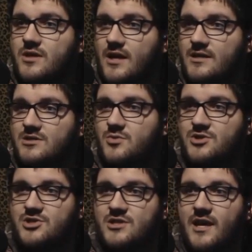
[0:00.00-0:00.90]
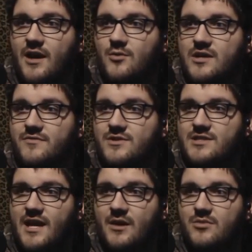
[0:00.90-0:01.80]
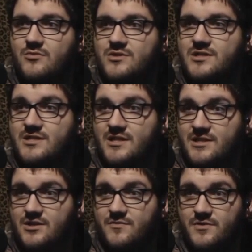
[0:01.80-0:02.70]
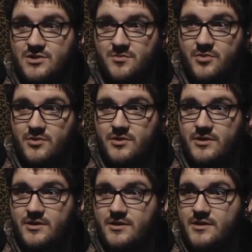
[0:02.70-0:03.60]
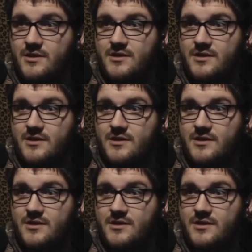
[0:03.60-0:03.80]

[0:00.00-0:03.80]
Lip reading: yeah, I switched to that whenever the tablet was discontinued for support.